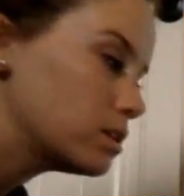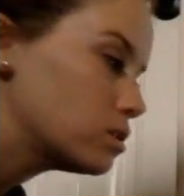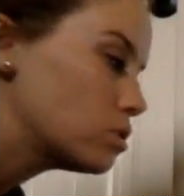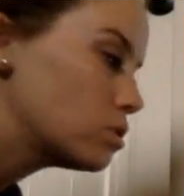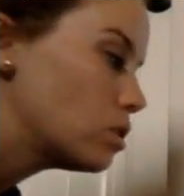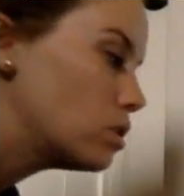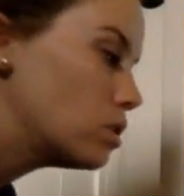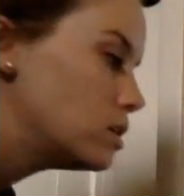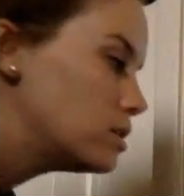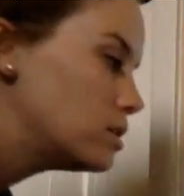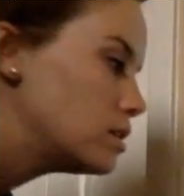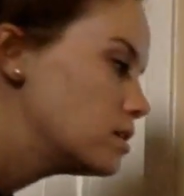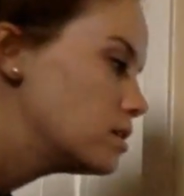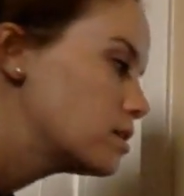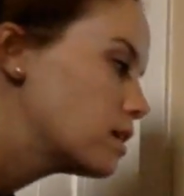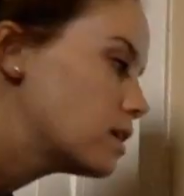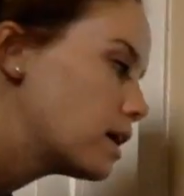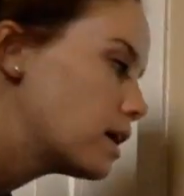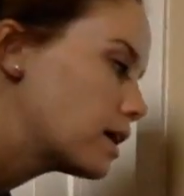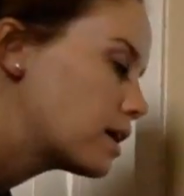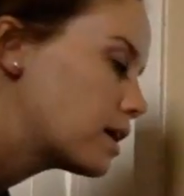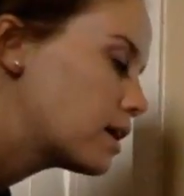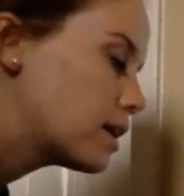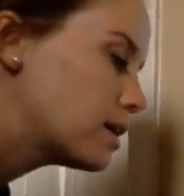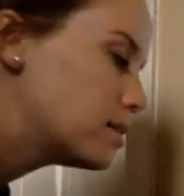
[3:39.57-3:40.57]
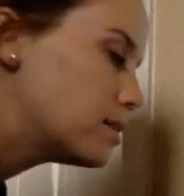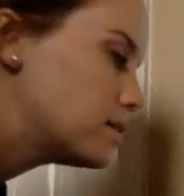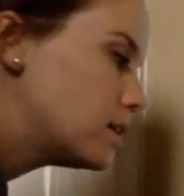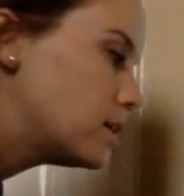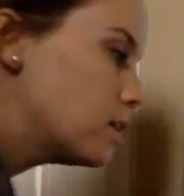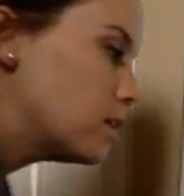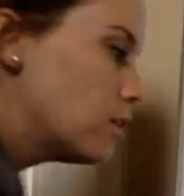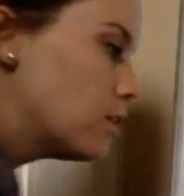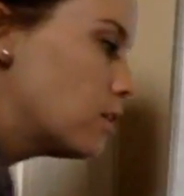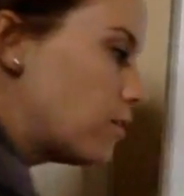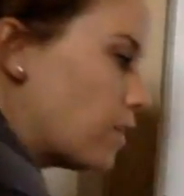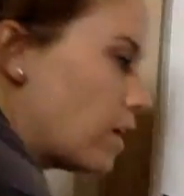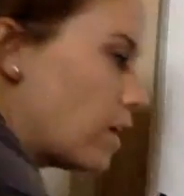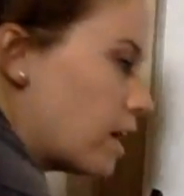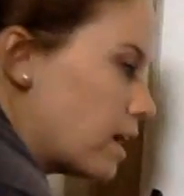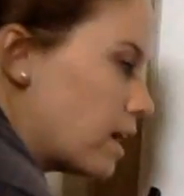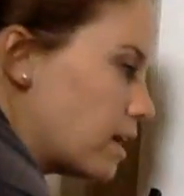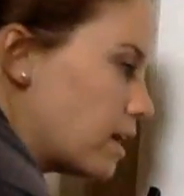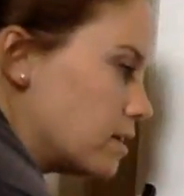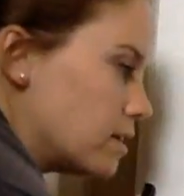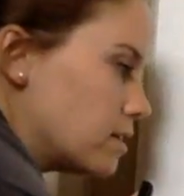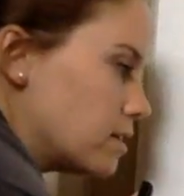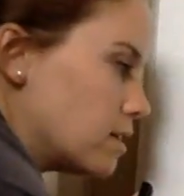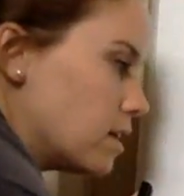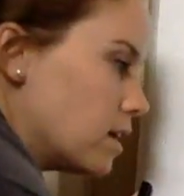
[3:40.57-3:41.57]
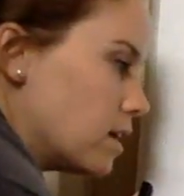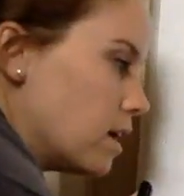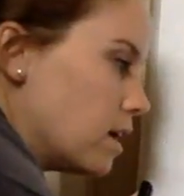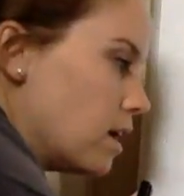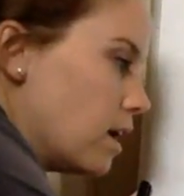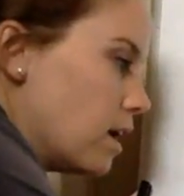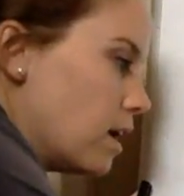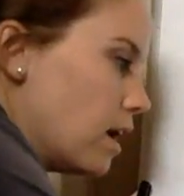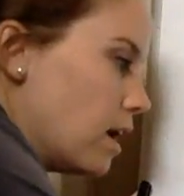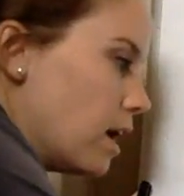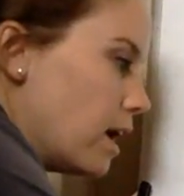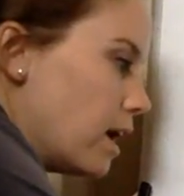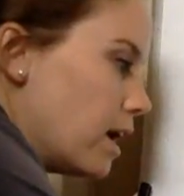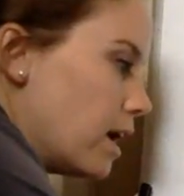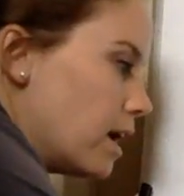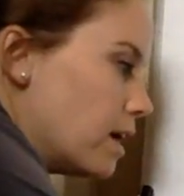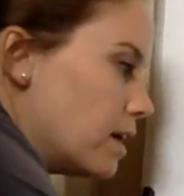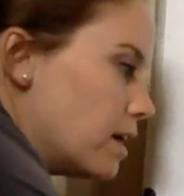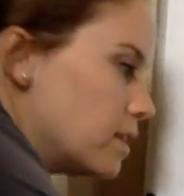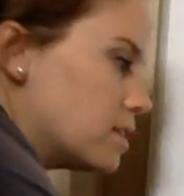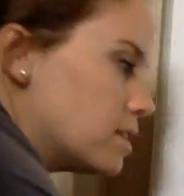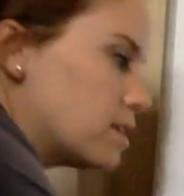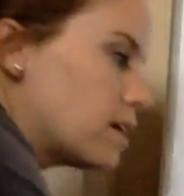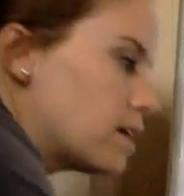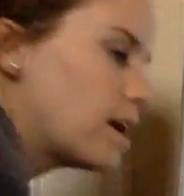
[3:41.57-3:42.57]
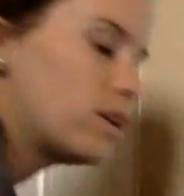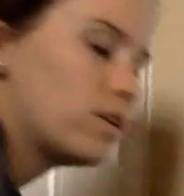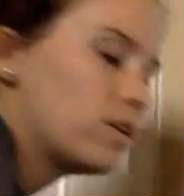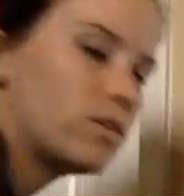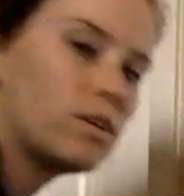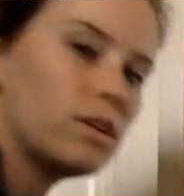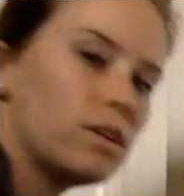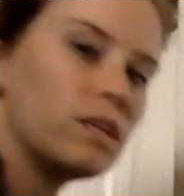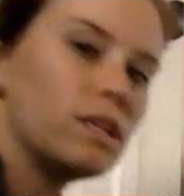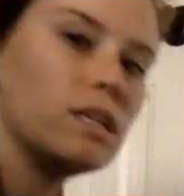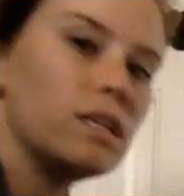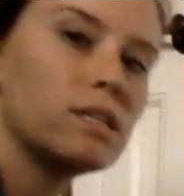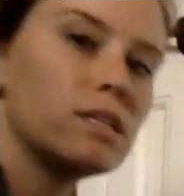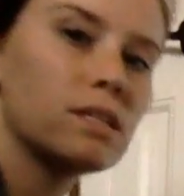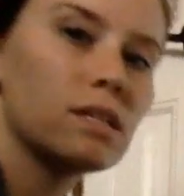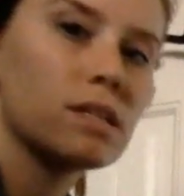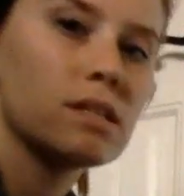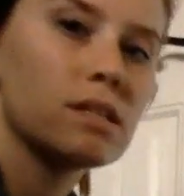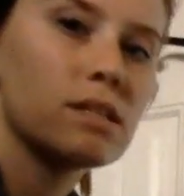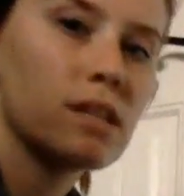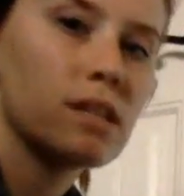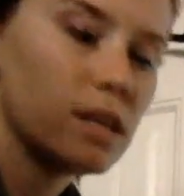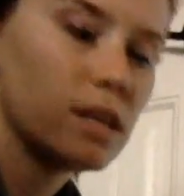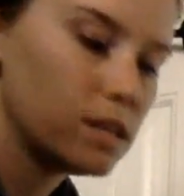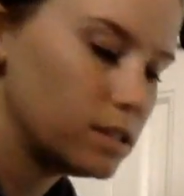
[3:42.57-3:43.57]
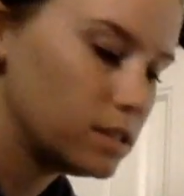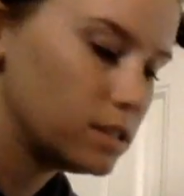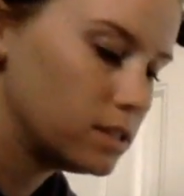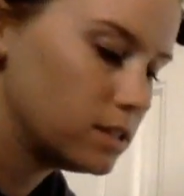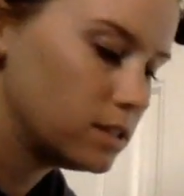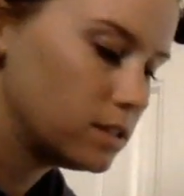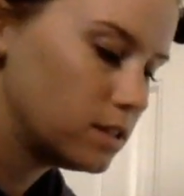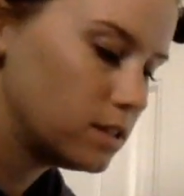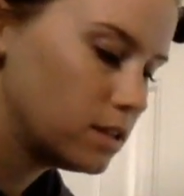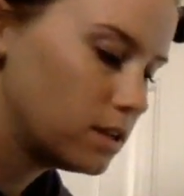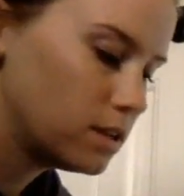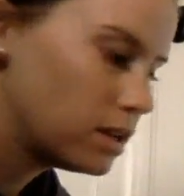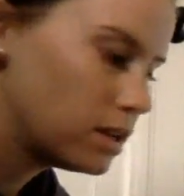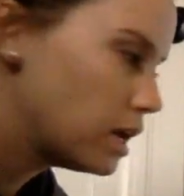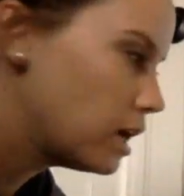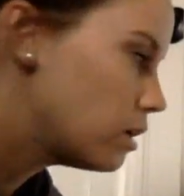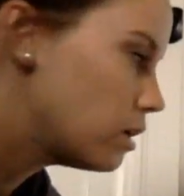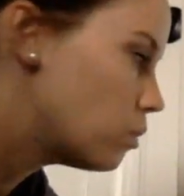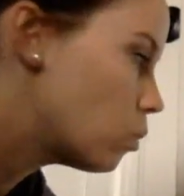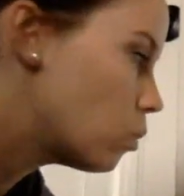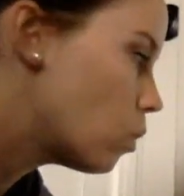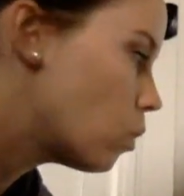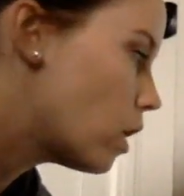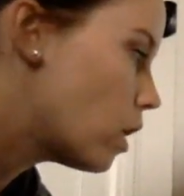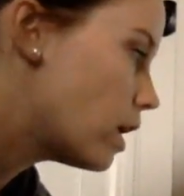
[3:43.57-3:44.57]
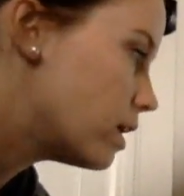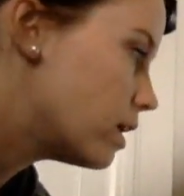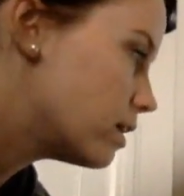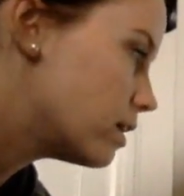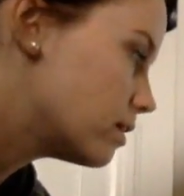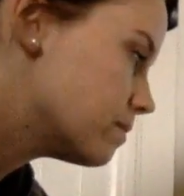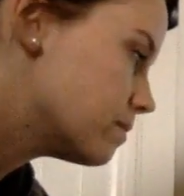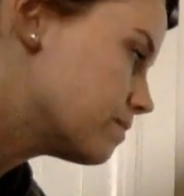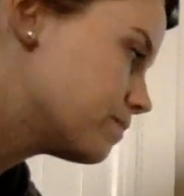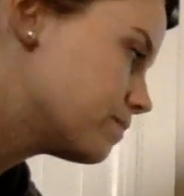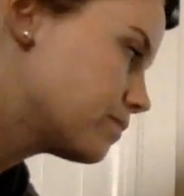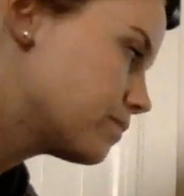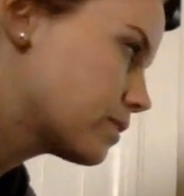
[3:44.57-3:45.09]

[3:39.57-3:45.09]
So this is like telophase and cytokinesis in one